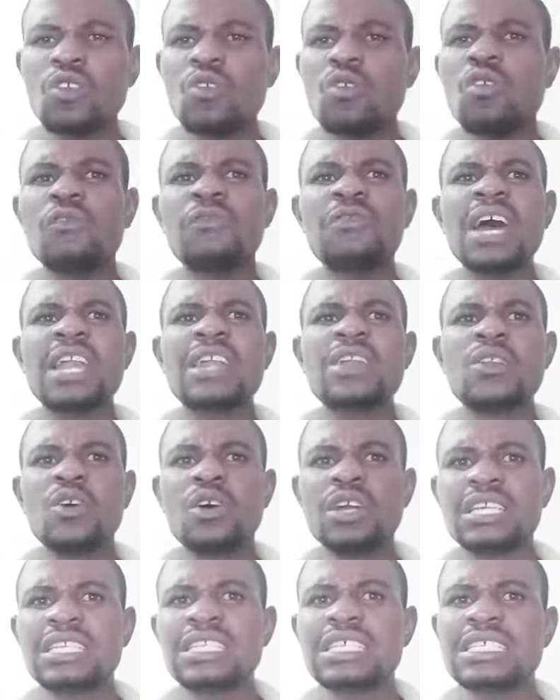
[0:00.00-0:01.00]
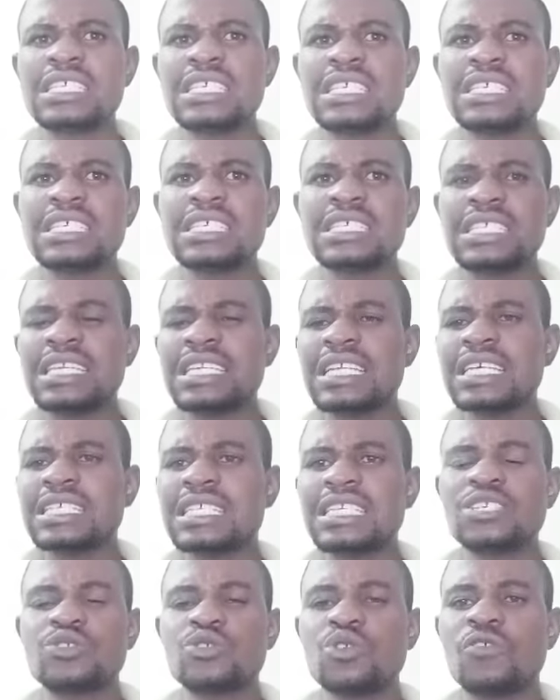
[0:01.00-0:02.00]
of unknown disease status
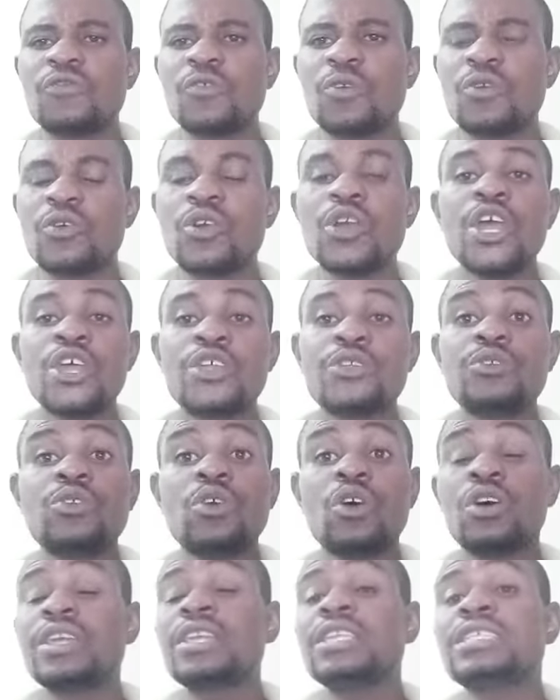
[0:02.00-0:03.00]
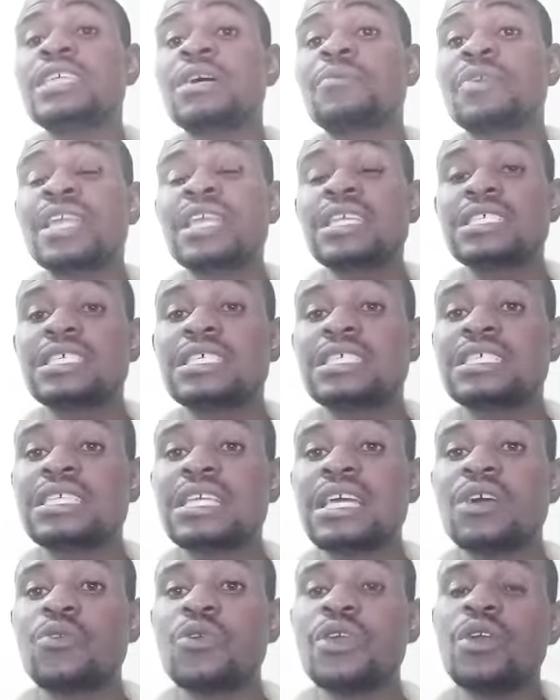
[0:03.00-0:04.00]
into your flock. You know, in some
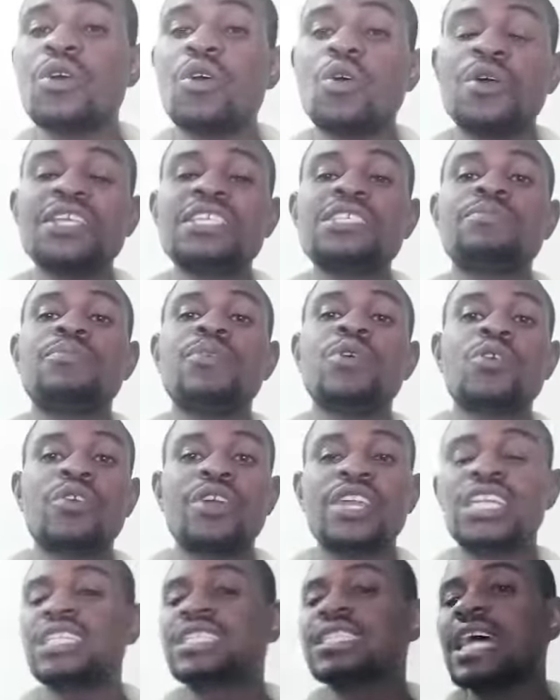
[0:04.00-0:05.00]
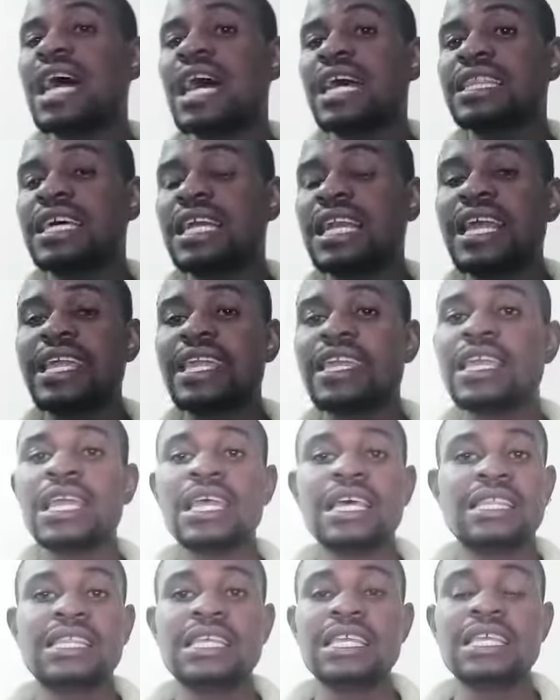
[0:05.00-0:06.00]
cases we always borrow each other, like
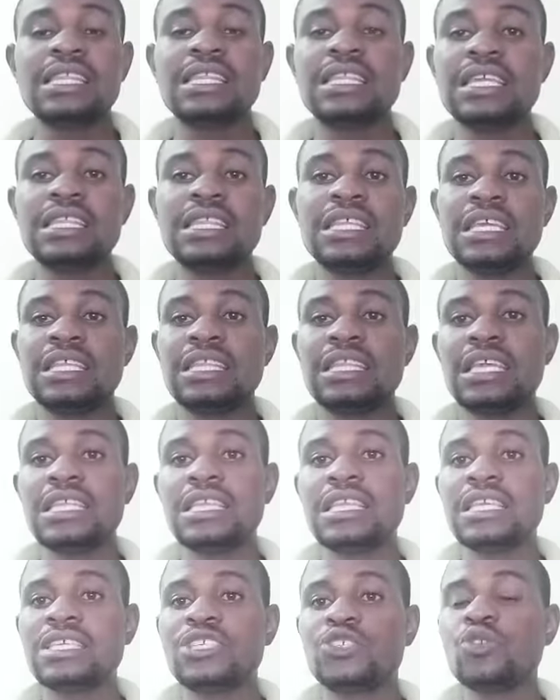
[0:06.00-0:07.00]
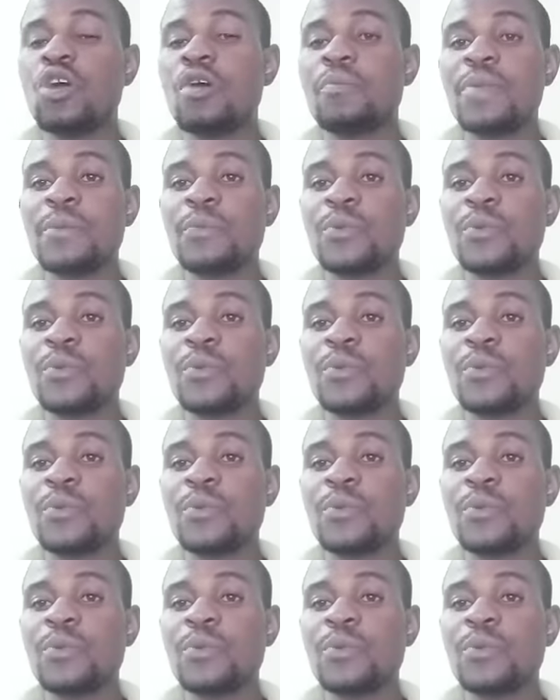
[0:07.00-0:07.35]
the dual